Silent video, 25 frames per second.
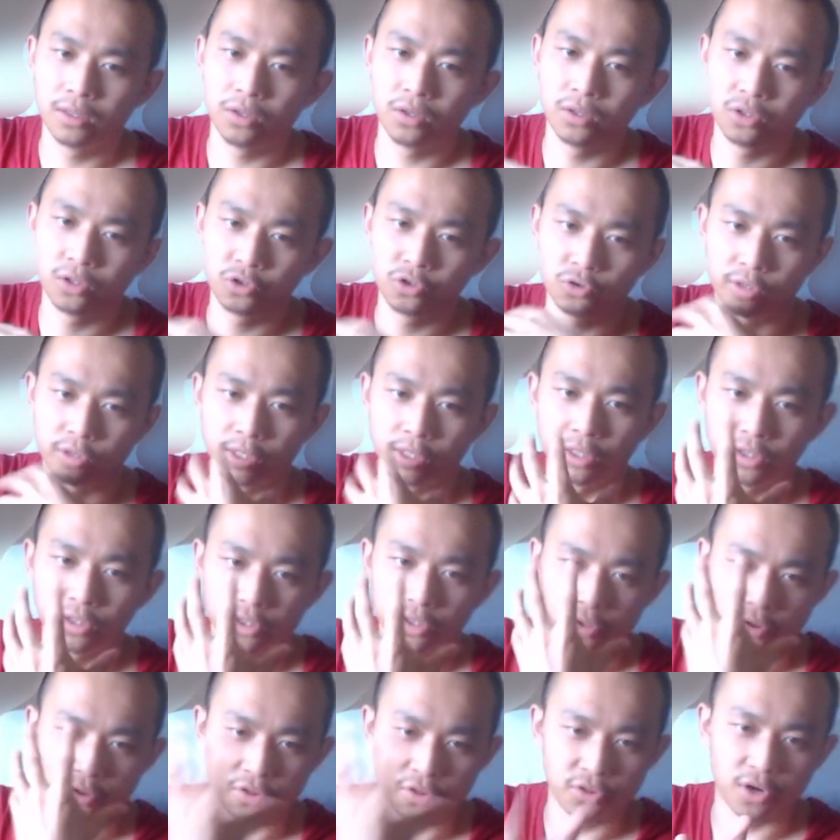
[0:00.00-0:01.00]
triggers a
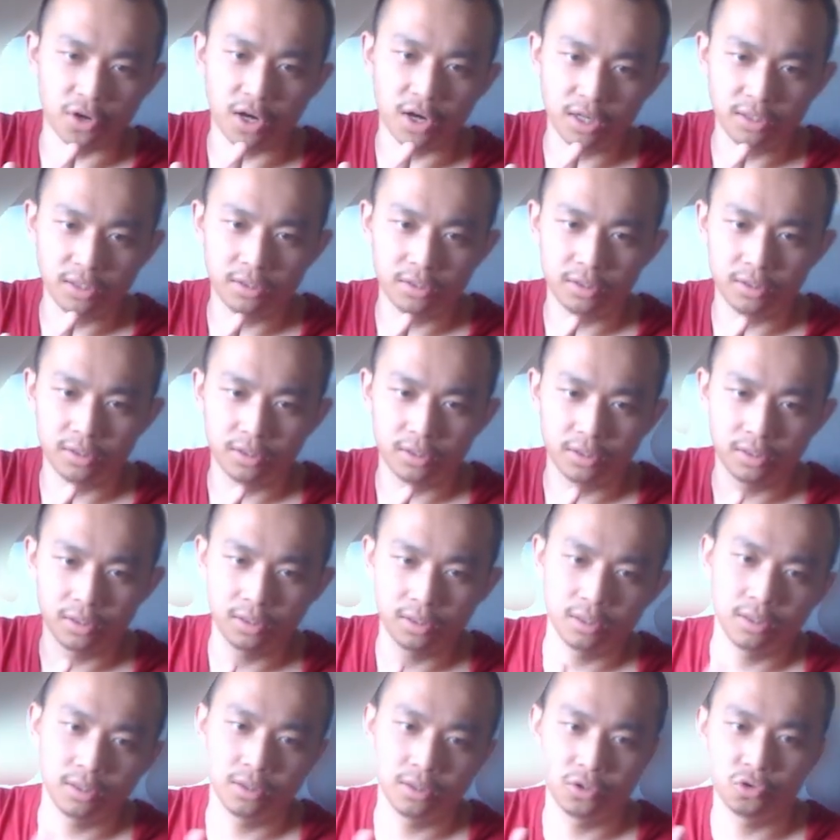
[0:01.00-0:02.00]
thought,
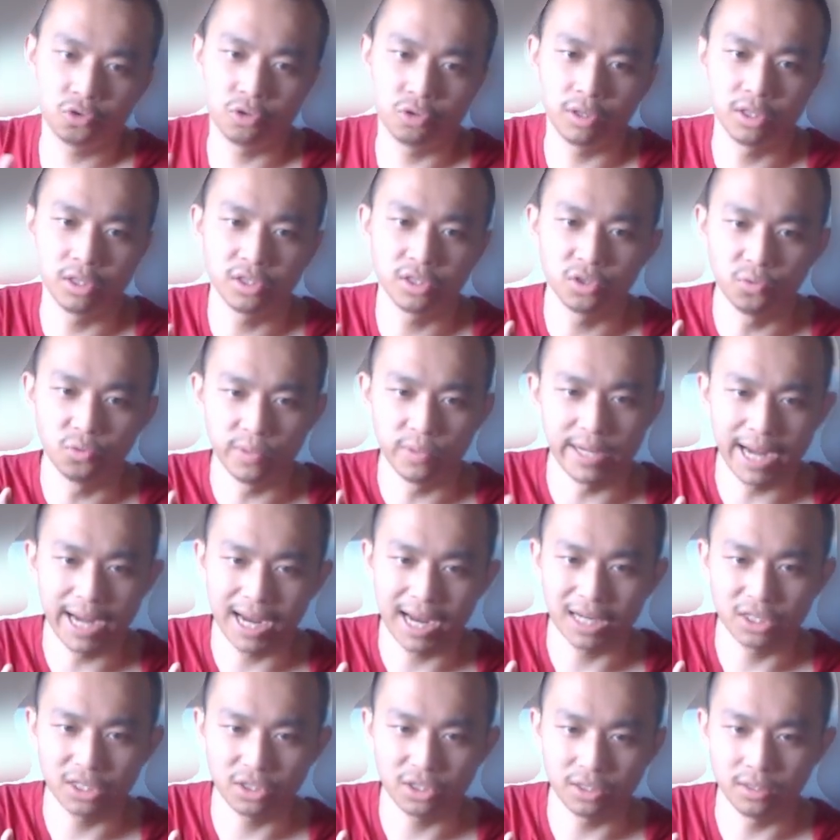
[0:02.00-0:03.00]
triggers a
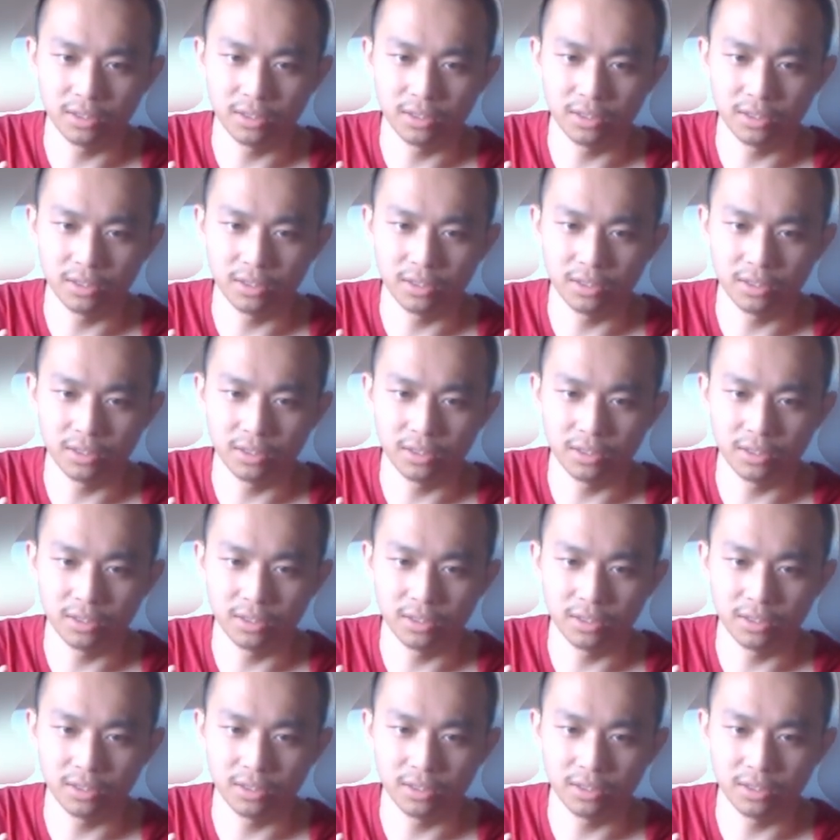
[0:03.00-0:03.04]
reaction.